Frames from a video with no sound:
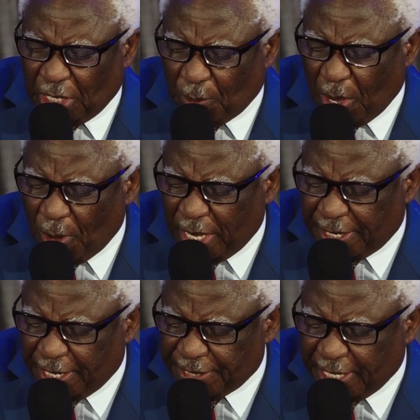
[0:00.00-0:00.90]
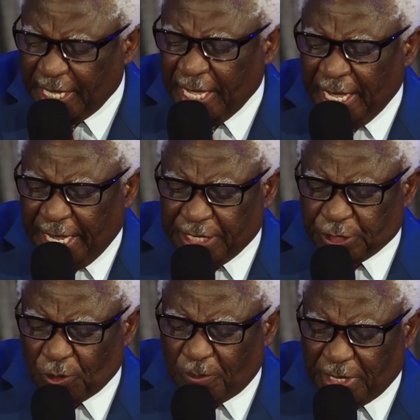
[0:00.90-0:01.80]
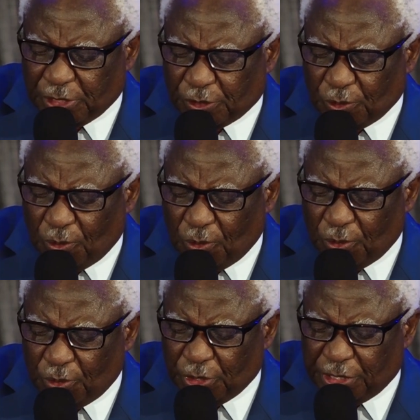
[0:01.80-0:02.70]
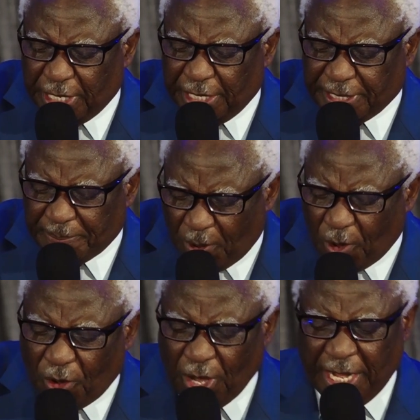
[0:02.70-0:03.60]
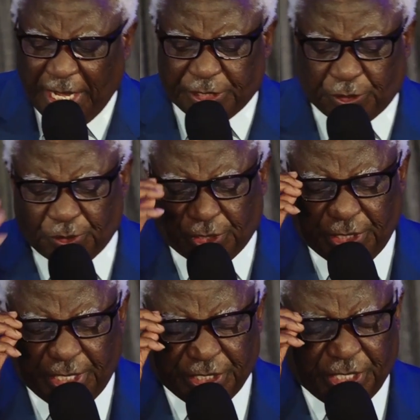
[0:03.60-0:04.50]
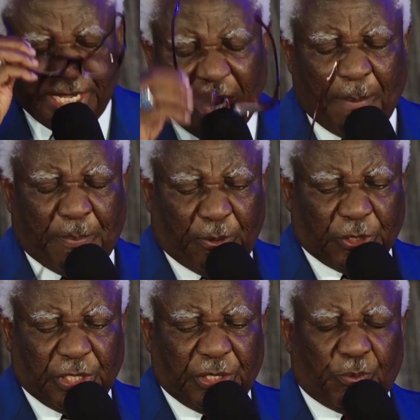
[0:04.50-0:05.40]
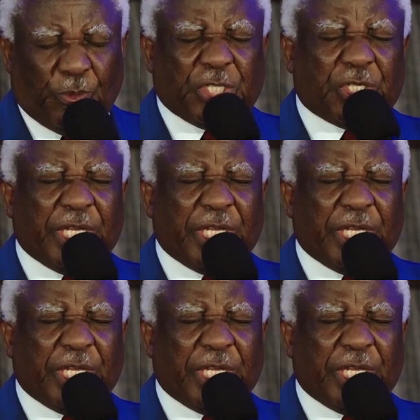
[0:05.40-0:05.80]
one another, and so much so the more as you see the day approaching. Which